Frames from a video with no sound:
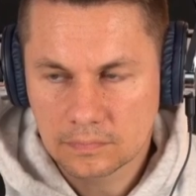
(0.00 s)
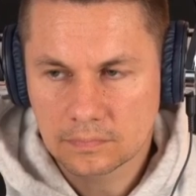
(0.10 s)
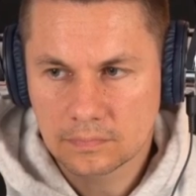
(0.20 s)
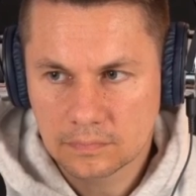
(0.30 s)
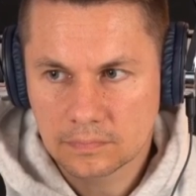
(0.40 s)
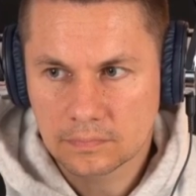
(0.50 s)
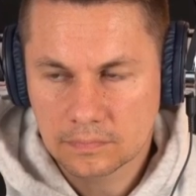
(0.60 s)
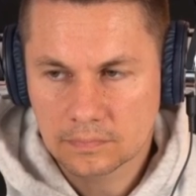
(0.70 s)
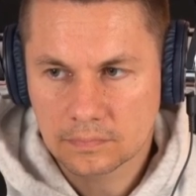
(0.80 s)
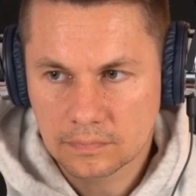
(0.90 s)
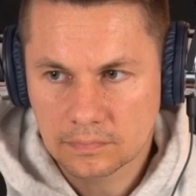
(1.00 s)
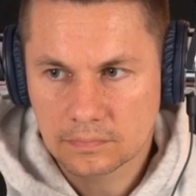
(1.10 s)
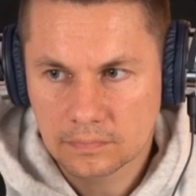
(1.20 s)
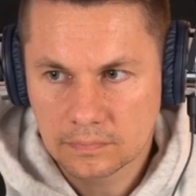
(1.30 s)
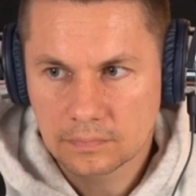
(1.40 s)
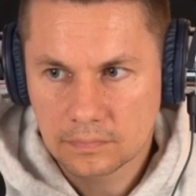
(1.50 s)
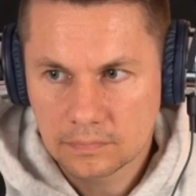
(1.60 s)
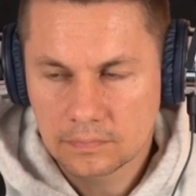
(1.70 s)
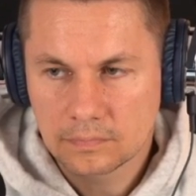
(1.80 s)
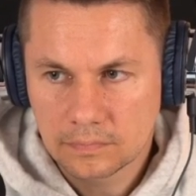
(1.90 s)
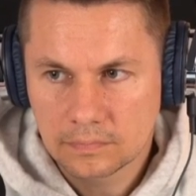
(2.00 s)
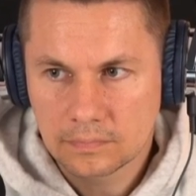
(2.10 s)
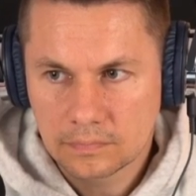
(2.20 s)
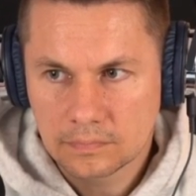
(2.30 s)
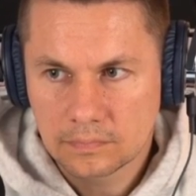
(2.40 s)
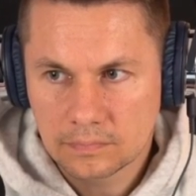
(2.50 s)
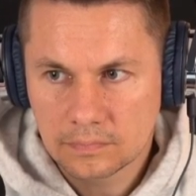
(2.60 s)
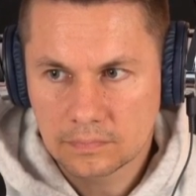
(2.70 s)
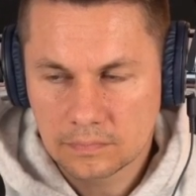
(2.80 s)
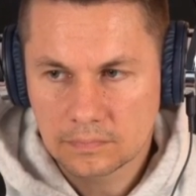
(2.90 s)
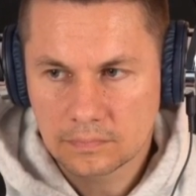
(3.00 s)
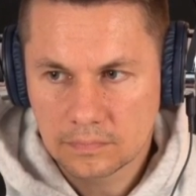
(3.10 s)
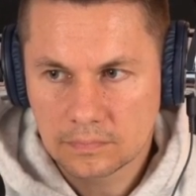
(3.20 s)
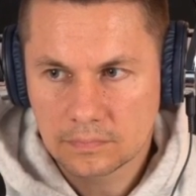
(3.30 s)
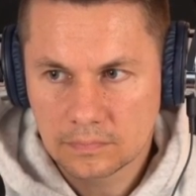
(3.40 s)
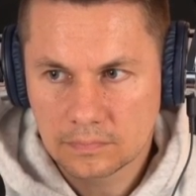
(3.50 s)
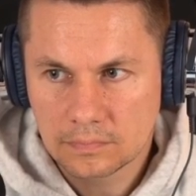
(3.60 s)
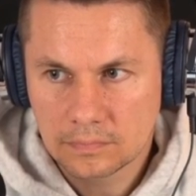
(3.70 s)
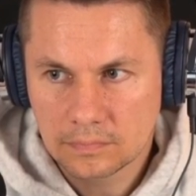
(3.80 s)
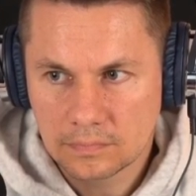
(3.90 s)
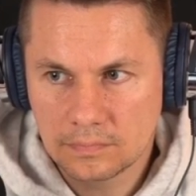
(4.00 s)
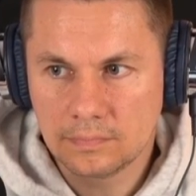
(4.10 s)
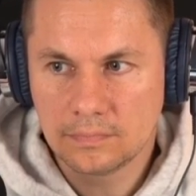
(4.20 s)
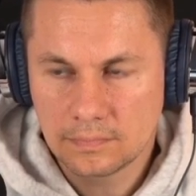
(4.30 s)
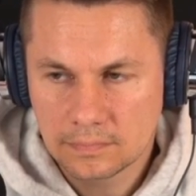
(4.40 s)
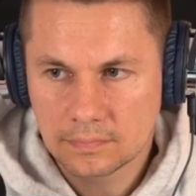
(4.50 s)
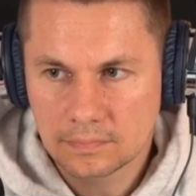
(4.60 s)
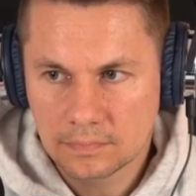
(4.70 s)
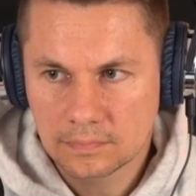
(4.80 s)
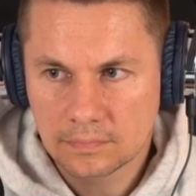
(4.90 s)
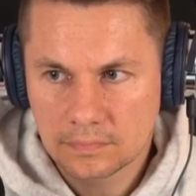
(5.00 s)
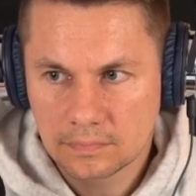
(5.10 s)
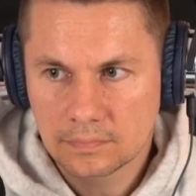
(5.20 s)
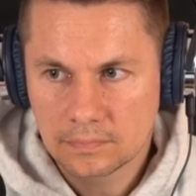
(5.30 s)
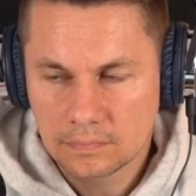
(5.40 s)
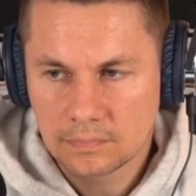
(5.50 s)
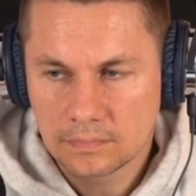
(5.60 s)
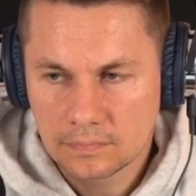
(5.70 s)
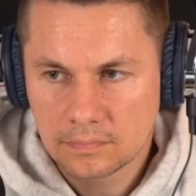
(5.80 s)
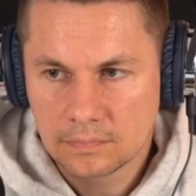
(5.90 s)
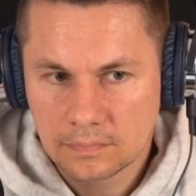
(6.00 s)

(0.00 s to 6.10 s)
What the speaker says: (not speaking)